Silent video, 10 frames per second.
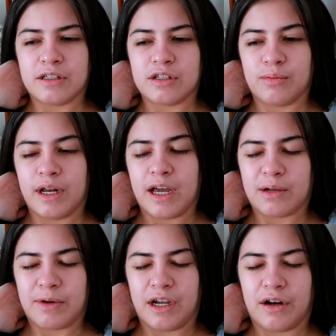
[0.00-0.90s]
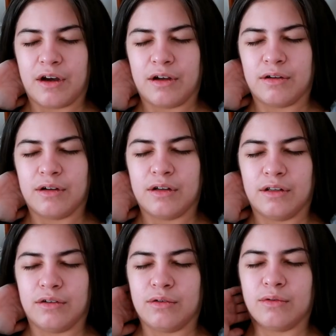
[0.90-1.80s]
So my neck pain got a
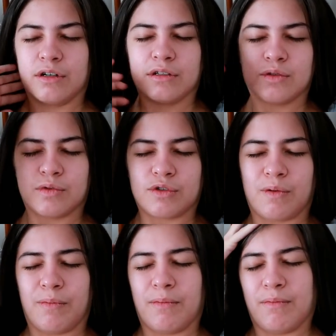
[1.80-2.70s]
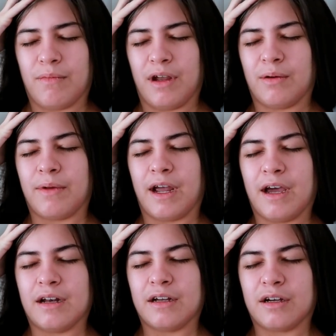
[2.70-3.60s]
little worse, which would make my
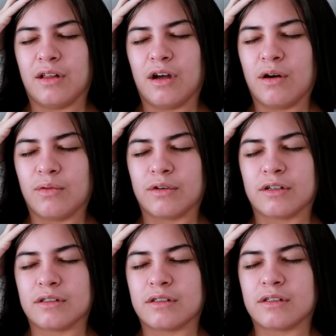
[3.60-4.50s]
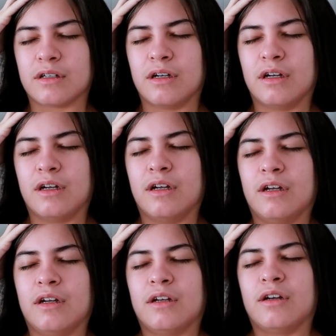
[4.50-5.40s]
headache a lot worse.
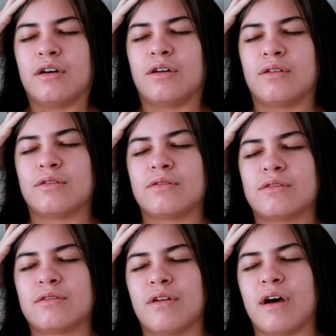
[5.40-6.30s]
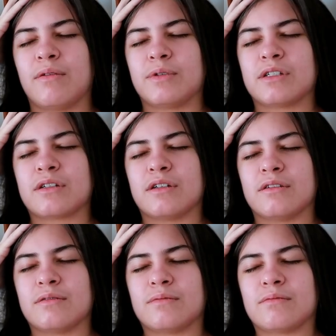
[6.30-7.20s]
So now I'm just
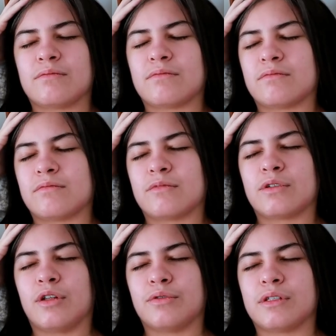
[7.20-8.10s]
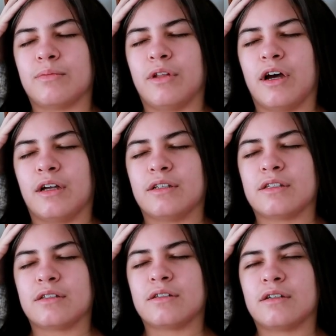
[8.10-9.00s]
gonna close the blinds
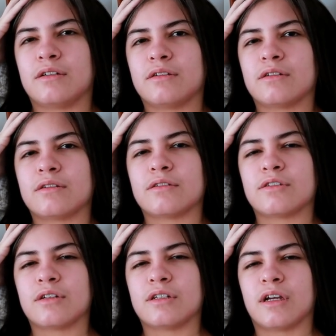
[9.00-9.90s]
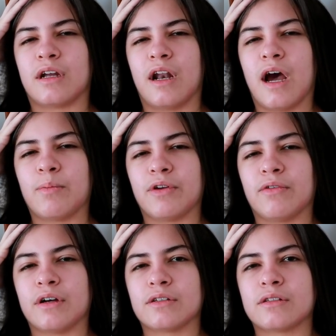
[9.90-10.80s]
and try and take a nap and
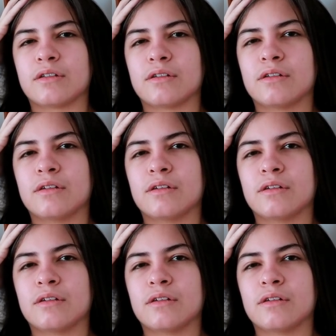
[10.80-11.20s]
rest.